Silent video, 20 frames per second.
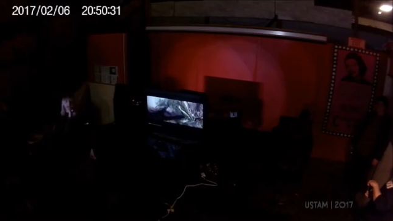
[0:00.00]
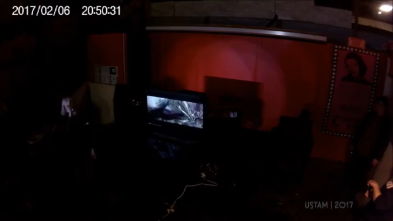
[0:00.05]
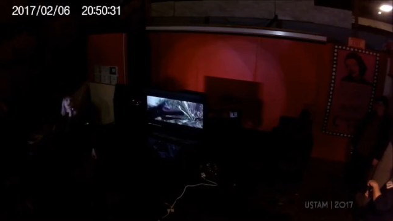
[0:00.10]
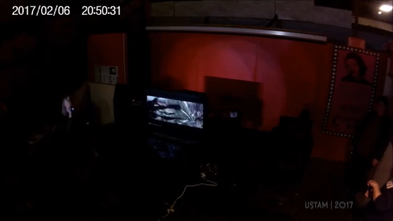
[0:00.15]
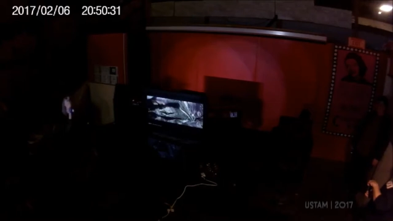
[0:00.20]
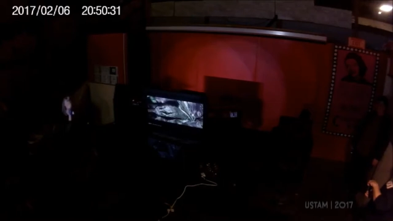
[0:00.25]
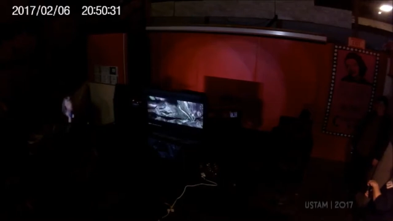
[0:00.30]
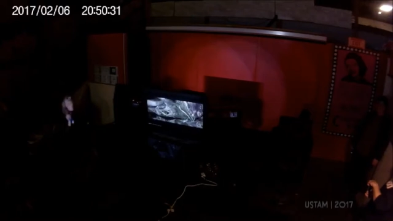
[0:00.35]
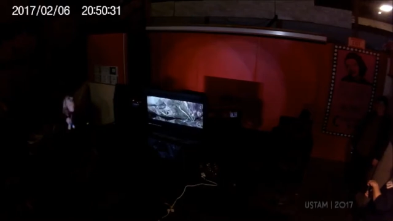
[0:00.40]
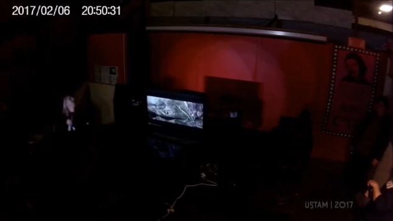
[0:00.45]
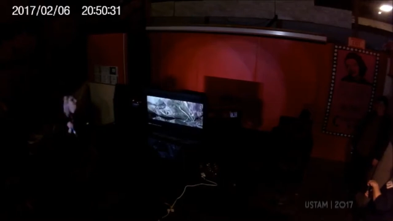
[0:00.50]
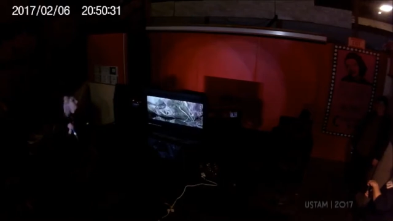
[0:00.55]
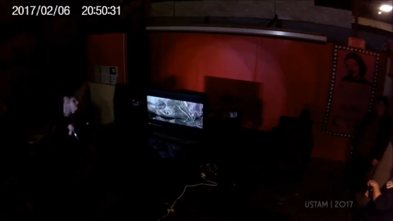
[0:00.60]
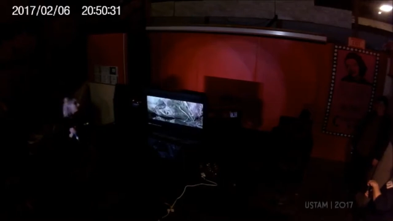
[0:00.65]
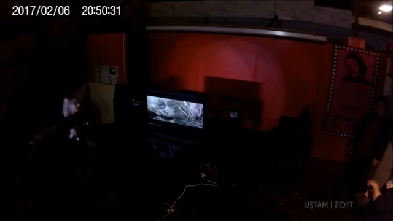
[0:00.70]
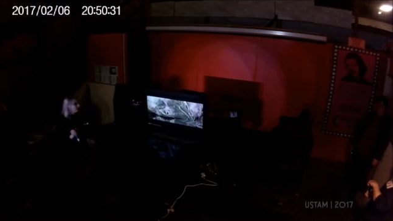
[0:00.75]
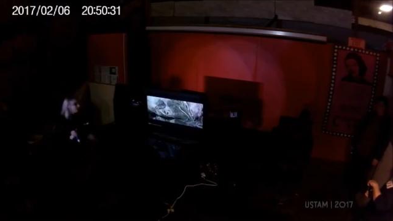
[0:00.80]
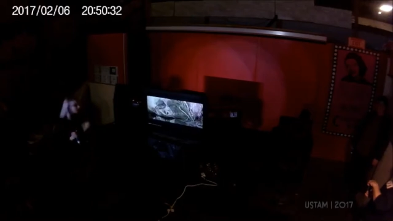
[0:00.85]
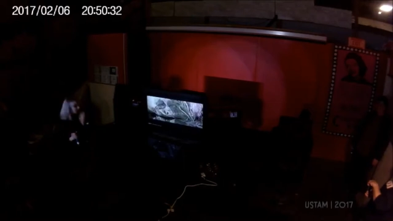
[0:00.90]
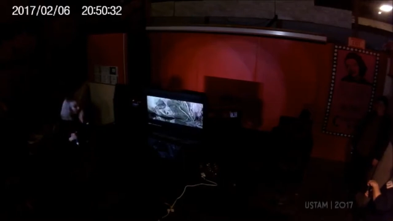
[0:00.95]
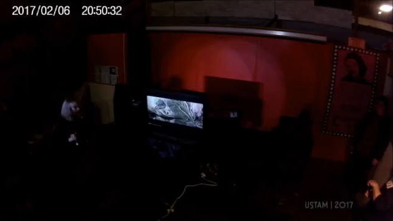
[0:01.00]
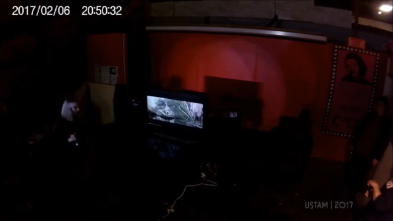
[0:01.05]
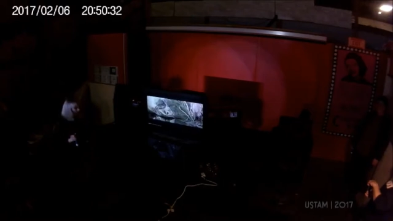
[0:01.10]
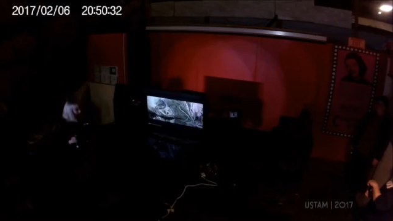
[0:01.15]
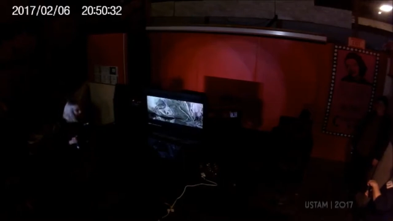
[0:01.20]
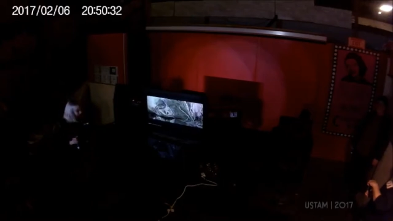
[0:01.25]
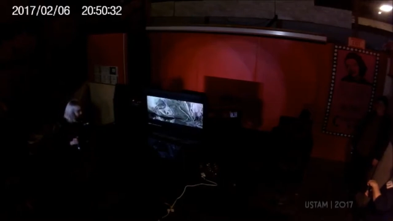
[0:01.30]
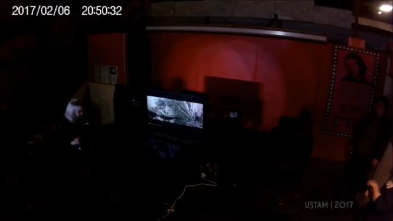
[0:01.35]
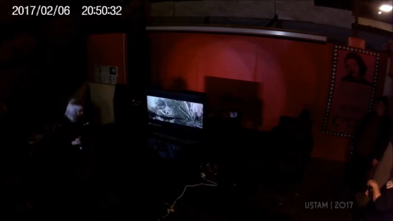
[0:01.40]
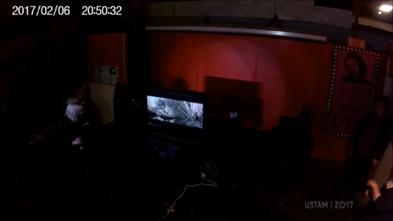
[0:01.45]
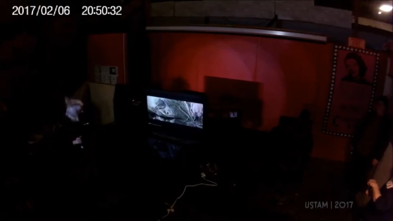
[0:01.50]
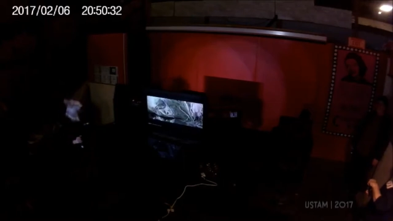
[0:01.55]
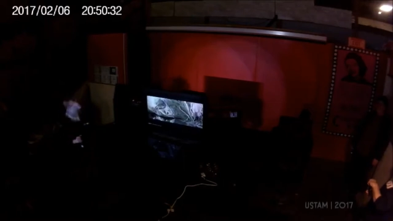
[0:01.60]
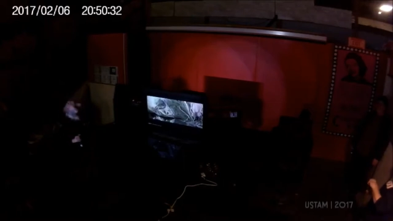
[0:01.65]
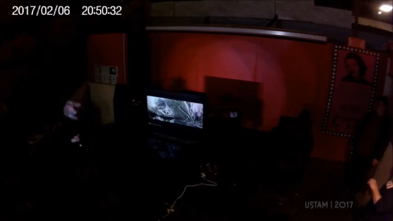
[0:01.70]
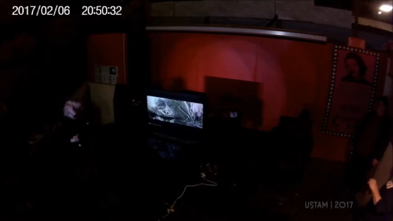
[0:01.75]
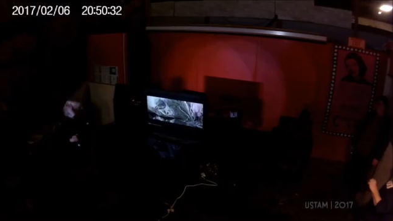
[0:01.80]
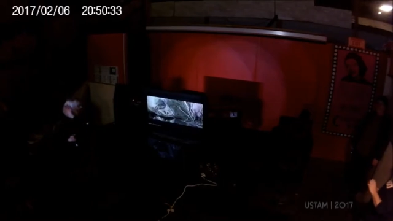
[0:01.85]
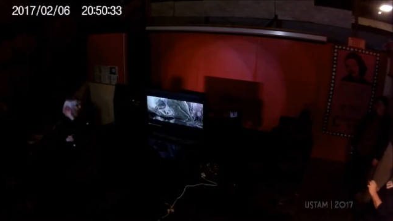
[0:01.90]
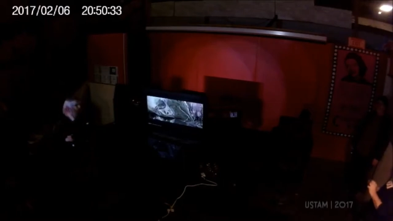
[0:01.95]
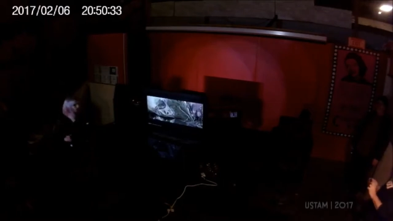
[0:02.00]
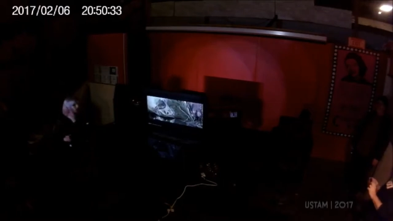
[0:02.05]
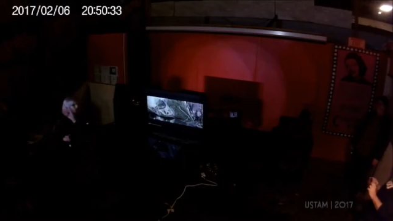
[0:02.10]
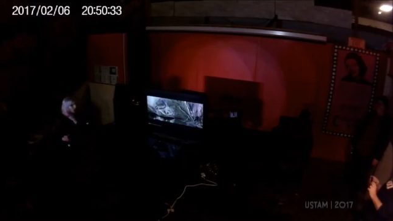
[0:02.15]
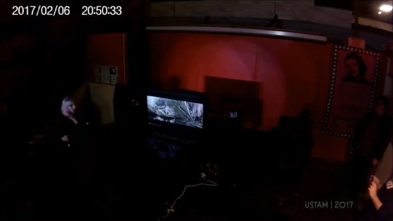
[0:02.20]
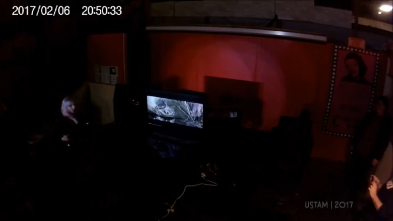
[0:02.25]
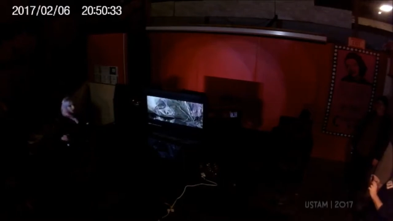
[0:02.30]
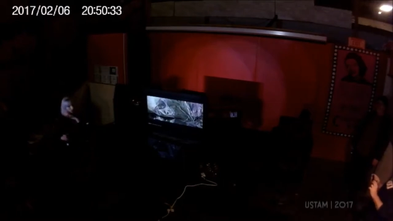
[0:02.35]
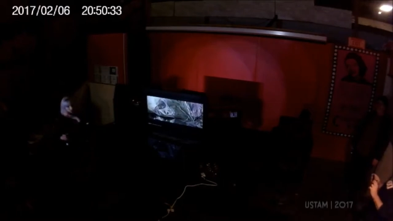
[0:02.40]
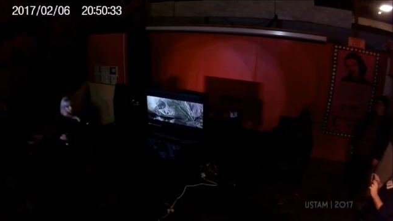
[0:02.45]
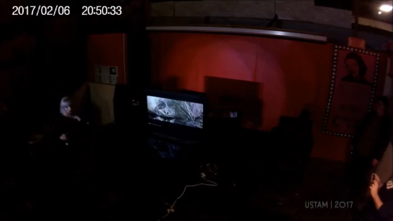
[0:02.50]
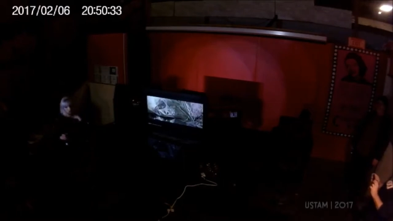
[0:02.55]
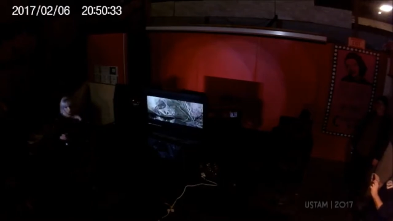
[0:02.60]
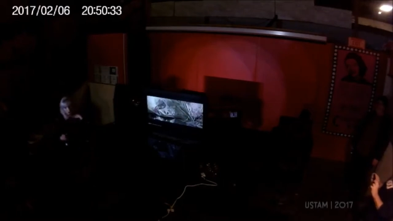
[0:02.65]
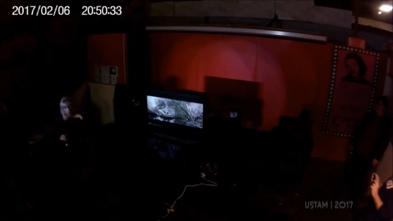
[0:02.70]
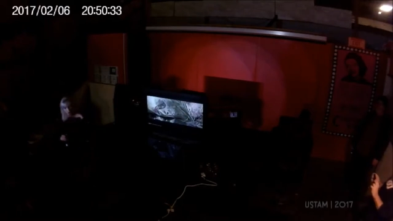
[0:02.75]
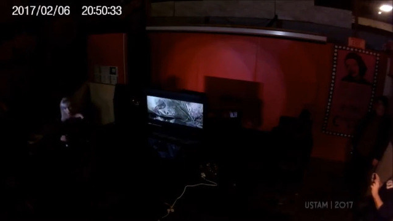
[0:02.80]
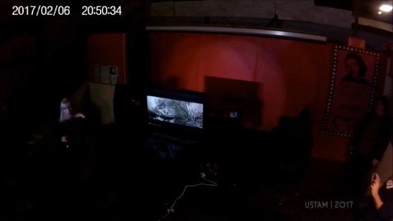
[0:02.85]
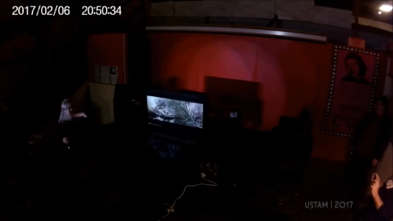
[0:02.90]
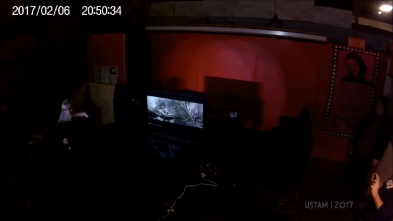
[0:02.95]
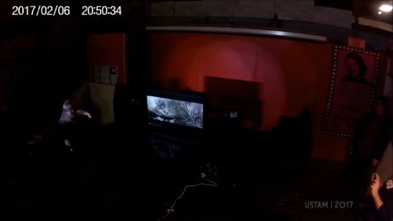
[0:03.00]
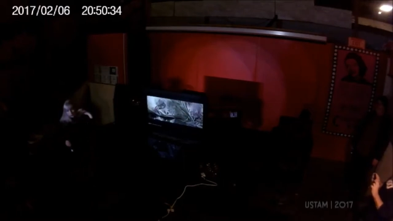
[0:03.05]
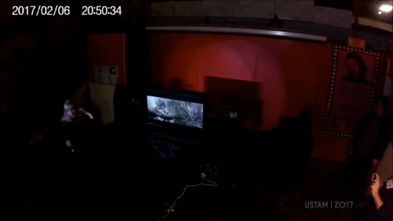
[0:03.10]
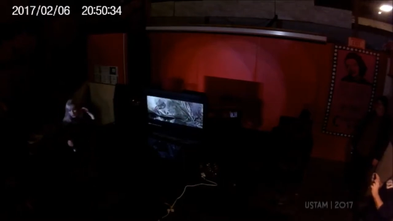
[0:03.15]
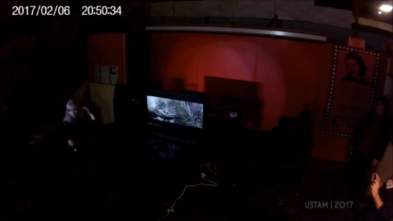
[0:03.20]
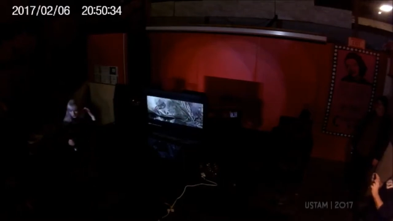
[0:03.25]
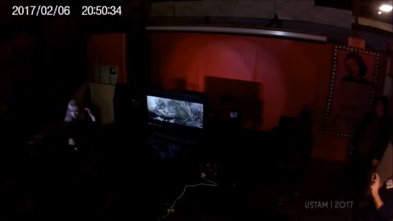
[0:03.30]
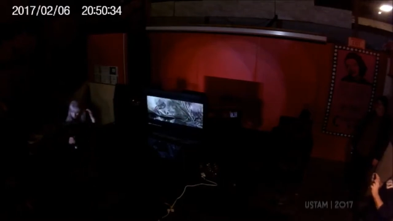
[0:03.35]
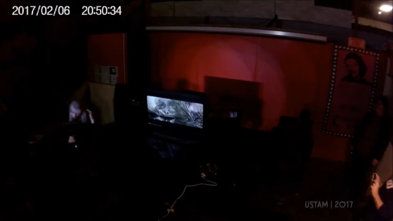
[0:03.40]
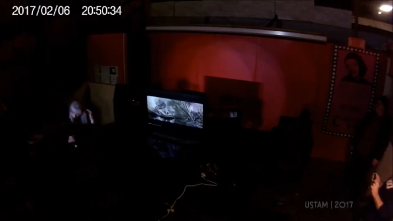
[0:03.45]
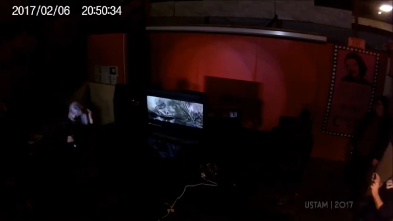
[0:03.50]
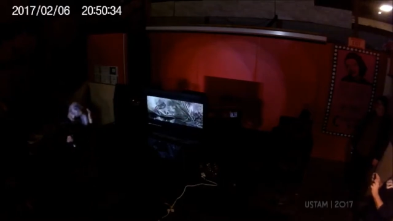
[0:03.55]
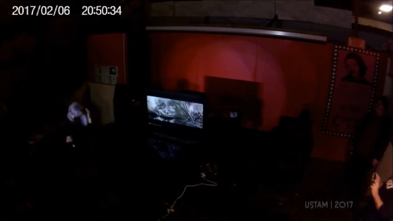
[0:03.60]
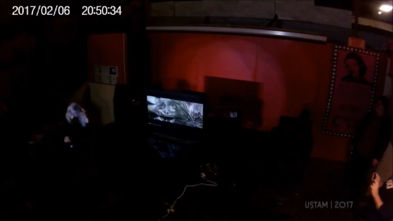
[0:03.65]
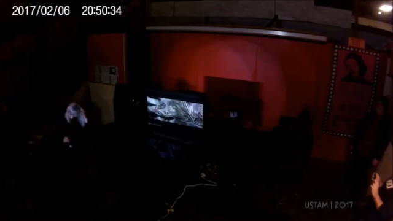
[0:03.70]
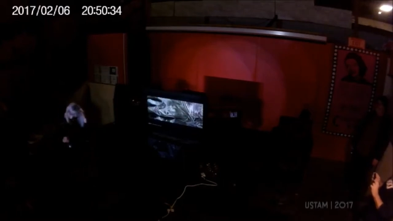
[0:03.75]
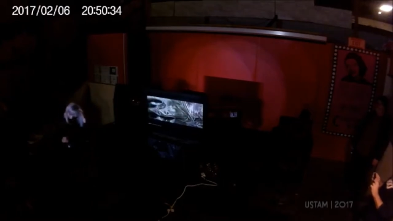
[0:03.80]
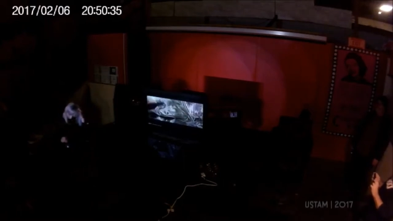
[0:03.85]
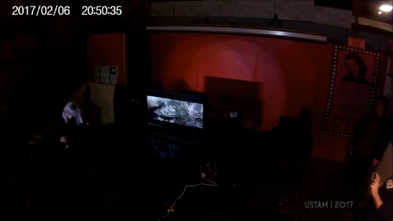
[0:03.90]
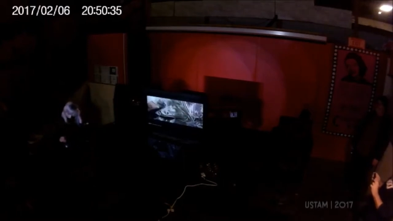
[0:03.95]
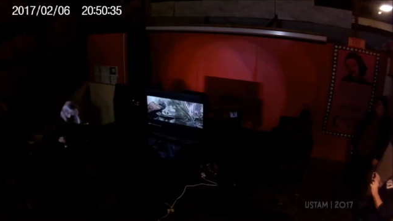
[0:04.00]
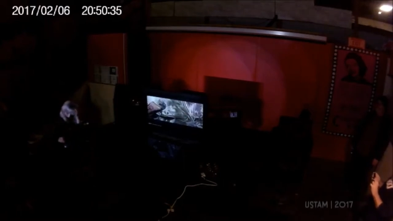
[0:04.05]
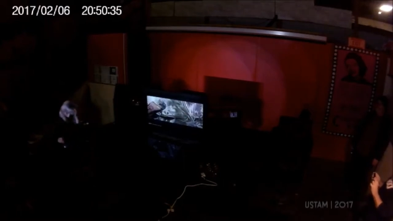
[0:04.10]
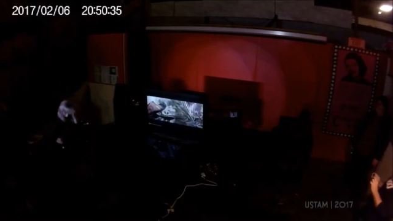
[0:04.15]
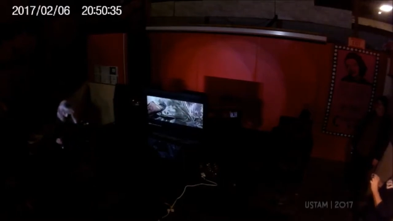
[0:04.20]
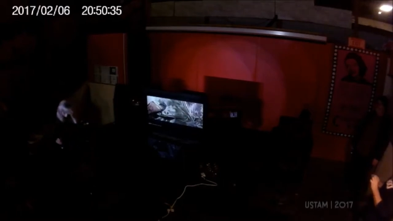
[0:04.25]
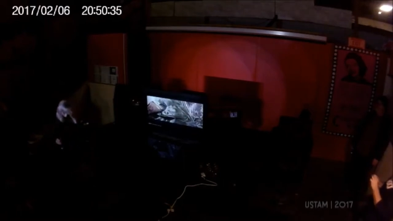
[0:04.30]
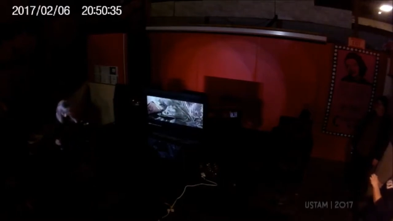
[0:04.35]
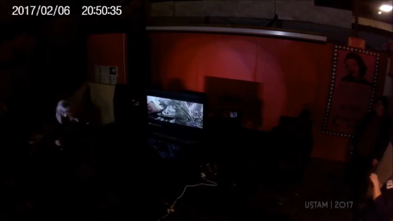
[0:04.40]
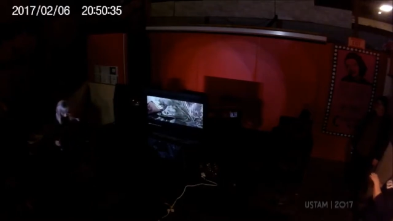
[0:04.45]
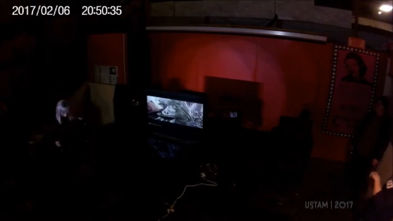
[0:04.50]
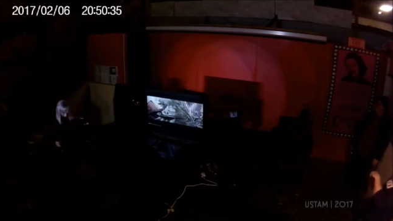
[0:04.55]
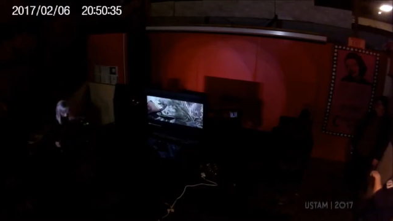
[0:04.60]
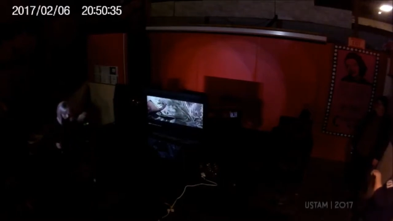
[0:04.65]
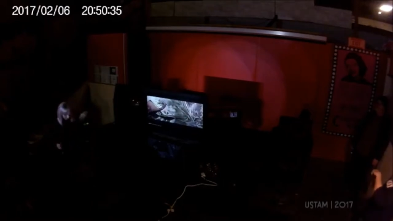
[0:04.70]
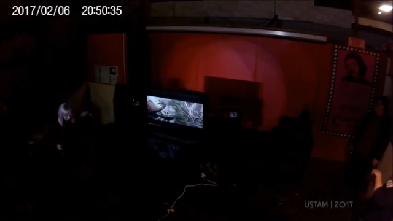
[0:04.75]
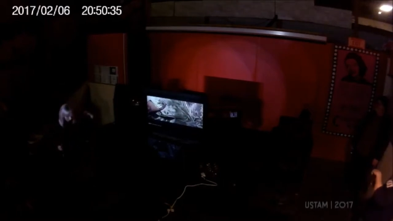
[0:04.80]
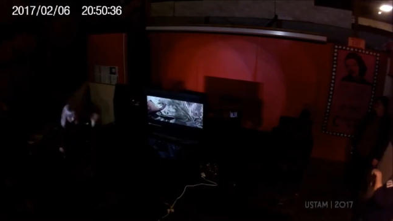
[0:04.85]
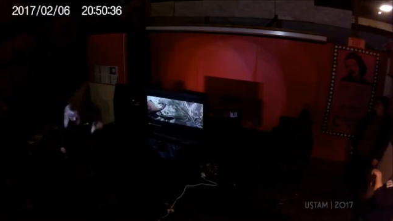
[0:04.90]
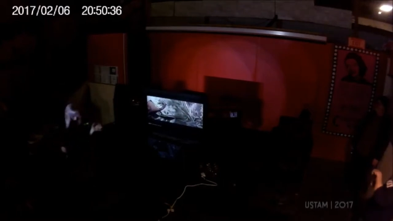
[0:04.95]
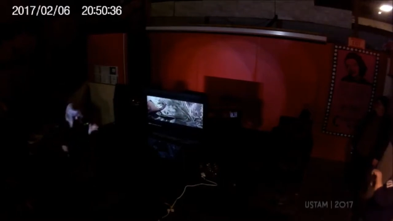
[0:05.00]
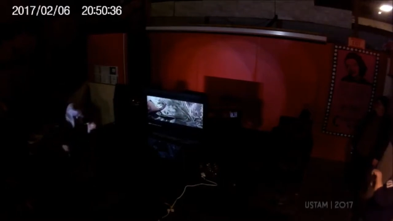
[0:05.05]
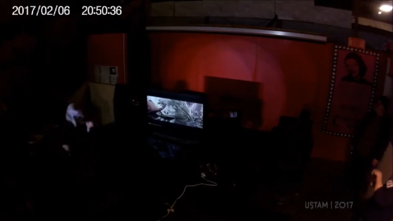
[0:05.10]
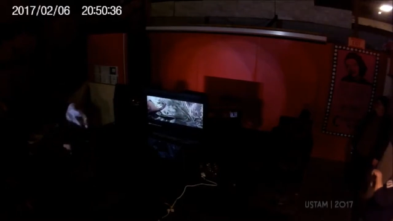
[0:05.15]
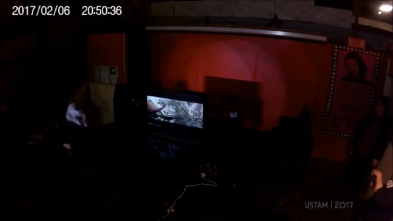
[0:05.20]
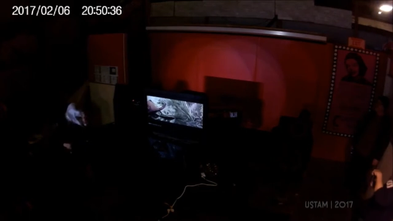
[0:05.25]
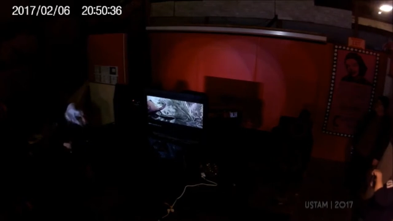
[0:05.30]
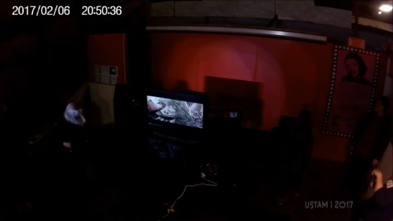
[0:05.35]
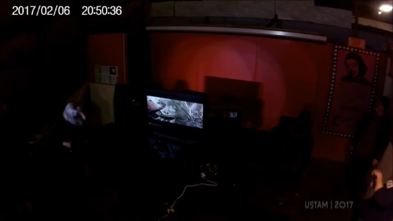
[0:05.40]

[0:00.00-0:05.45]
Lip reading: Nobody's mouth can be seen.